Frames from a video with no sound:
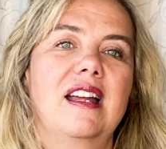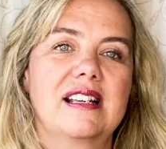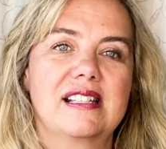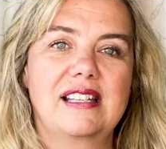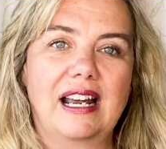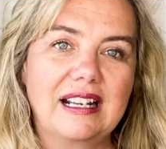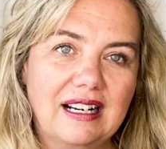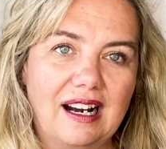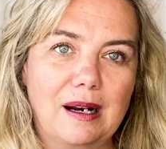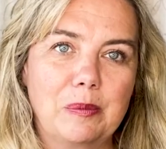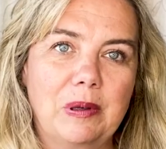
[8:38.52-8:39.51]
setting
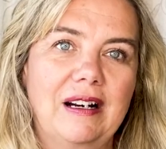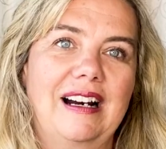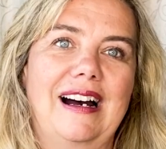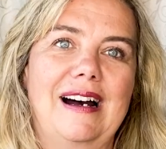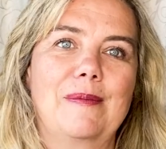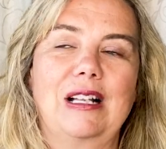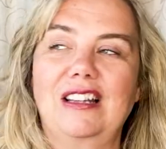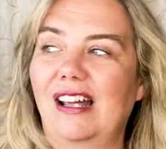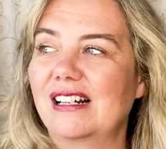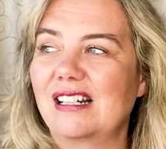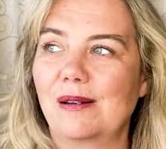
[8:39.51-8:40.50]
up. A
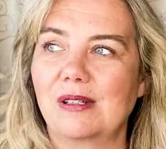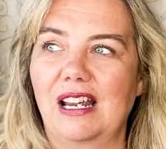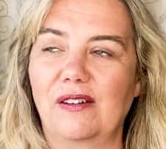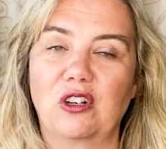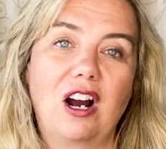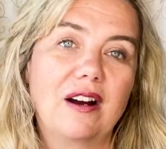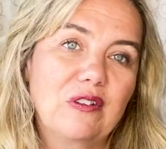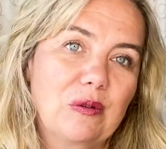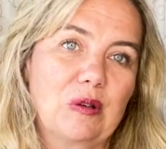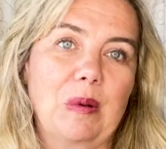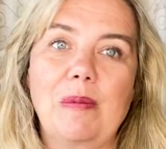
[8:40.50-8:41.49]
lot of times I have coffee
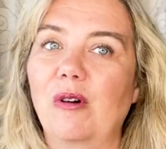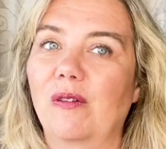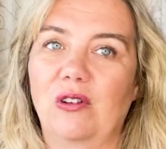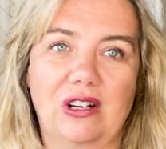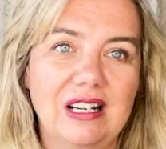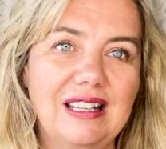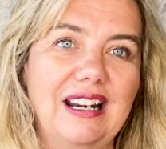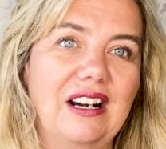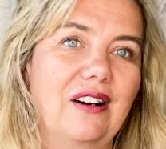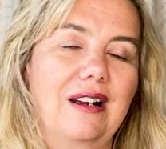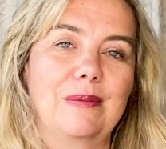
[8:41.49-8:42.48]
with people. If you're in the
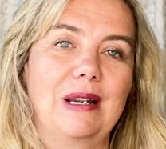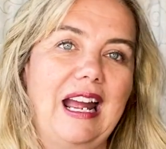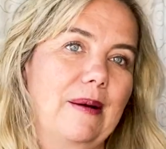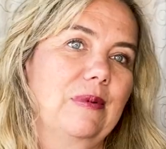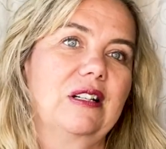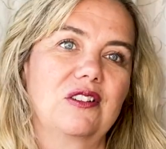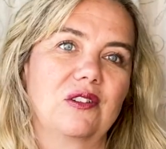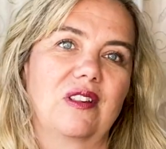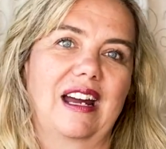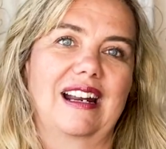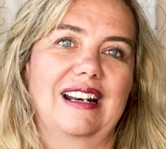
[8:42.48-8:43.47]
area, I'd be happy to do
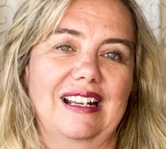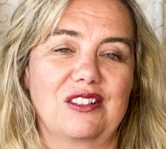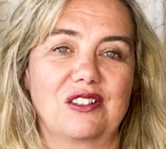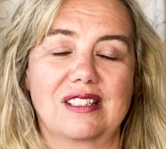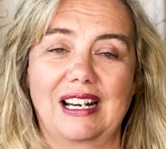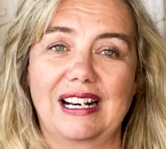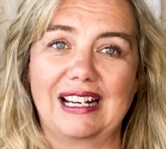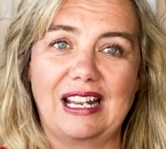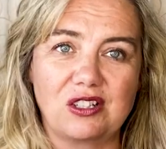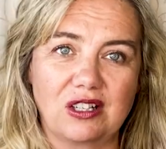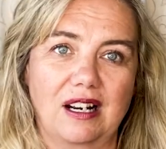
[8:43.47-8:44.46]
that and just kind of
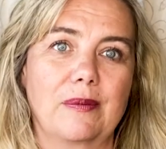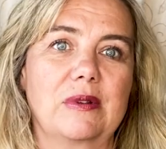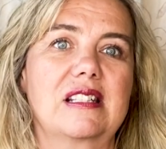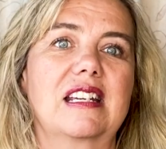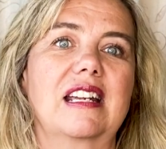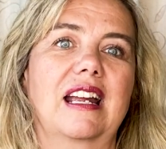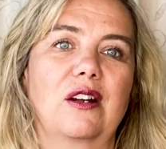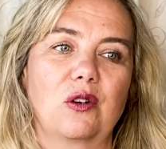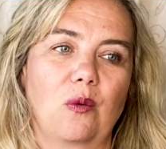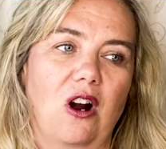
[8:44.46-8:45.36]
catching up and seeing how you